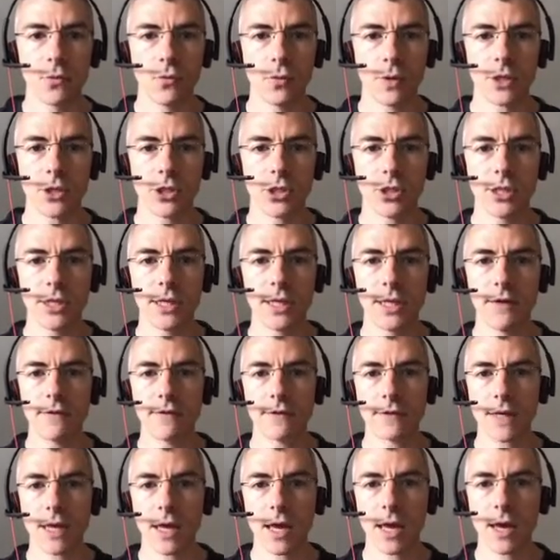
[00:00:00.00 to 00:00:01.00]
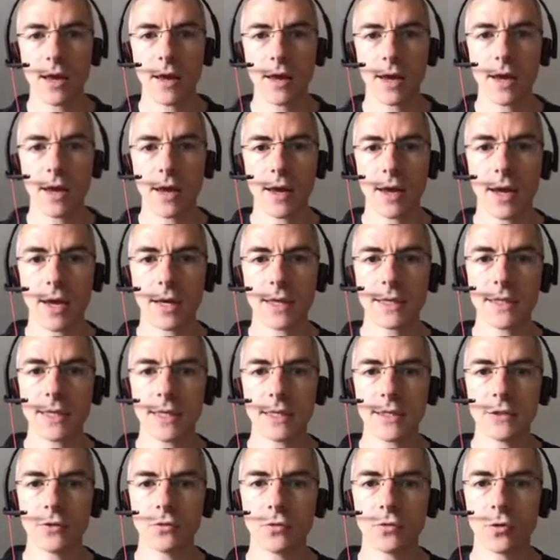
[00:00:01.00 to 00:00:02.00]
which gives uh,
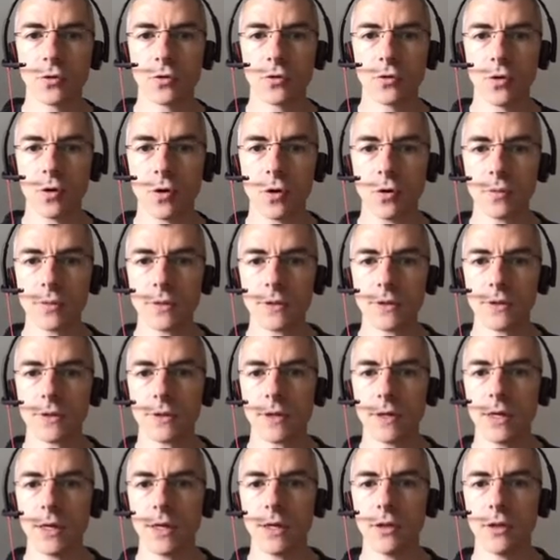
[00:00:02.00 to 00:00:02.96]
access to the terms